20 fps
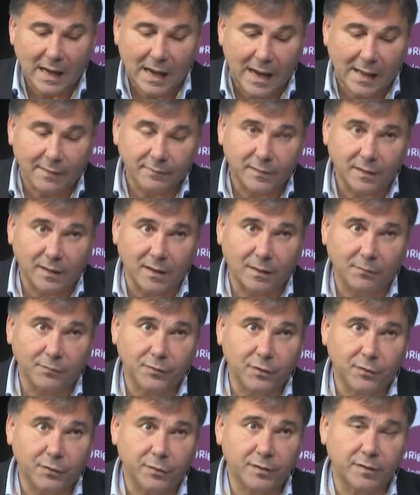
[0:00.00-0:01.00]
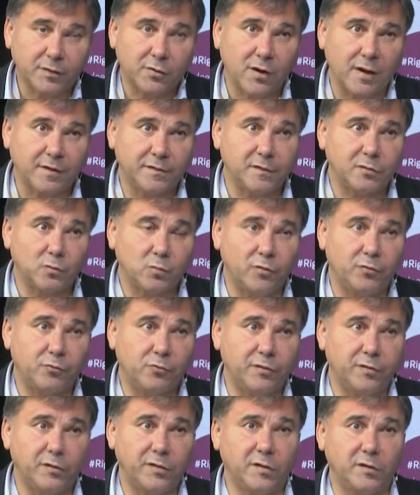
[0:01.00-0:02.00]
And the third crisis which we
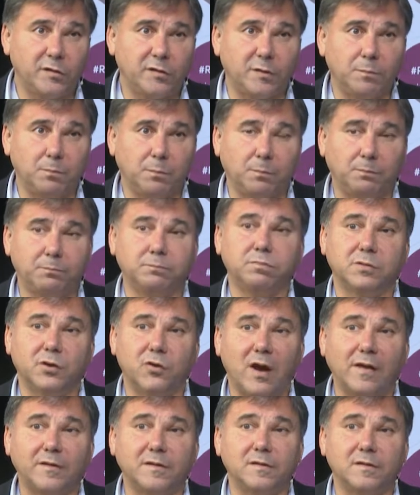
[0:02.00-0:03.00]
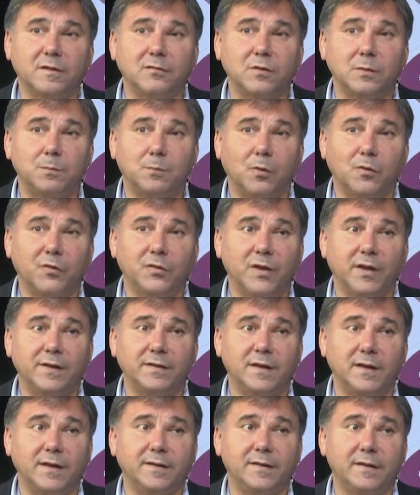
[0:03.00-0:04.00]
see is the crisis of the
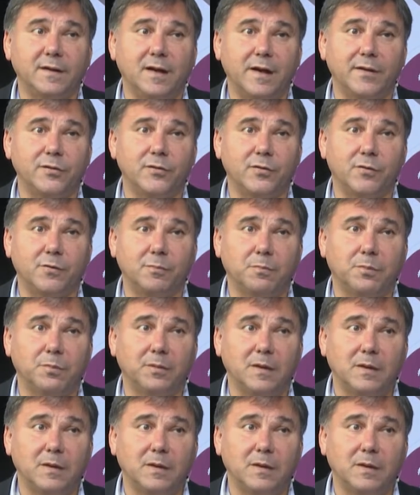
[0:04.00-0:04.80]
post-1989 Europe.